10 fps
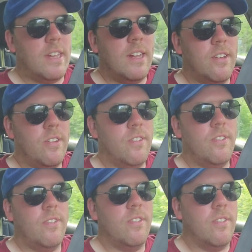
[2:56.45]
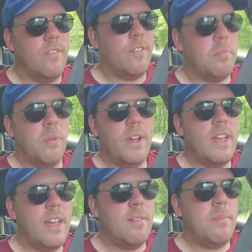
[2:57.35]
It gets you from
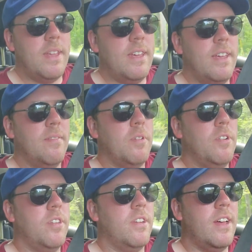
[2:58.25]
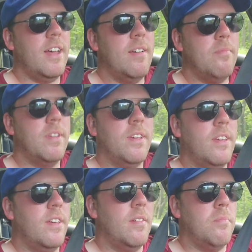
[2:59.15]
point A to B most of the time.
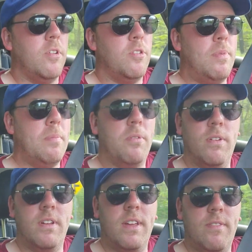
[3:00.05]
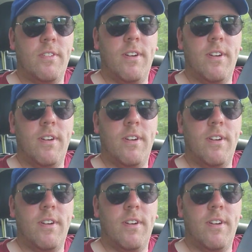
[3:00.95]
Most people could give a